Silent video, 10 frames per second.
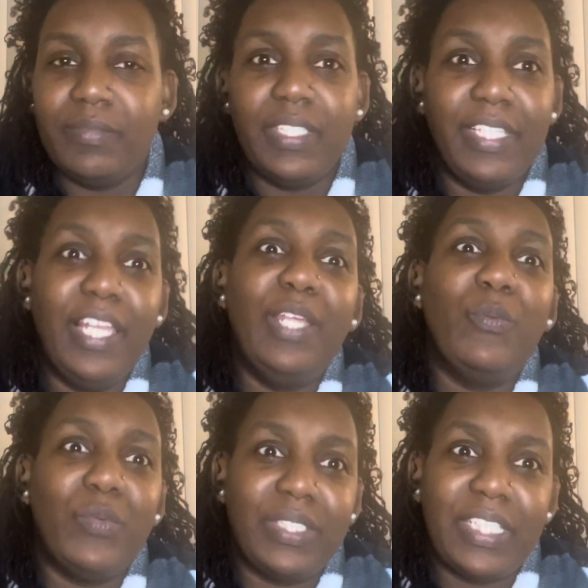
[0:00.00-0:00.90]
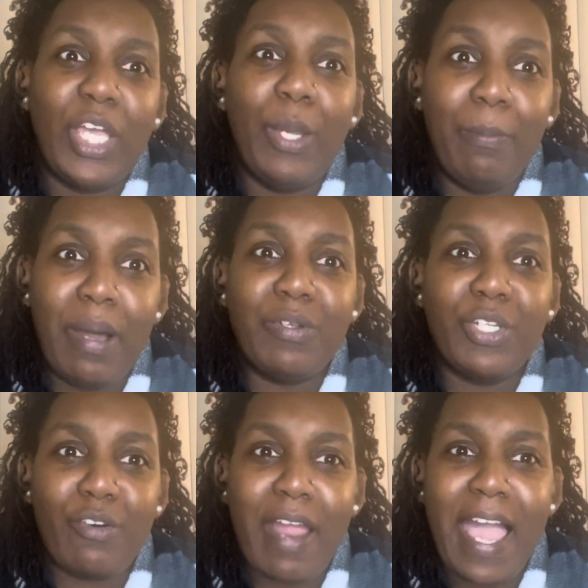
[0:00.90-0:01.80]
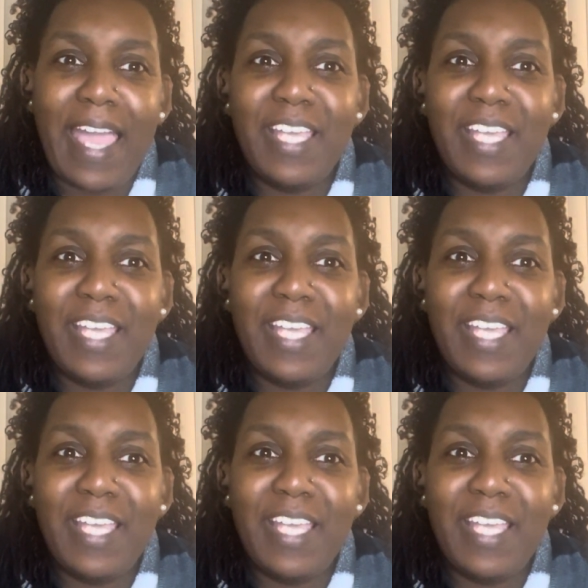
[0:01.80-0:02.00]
Dylan was about to cry.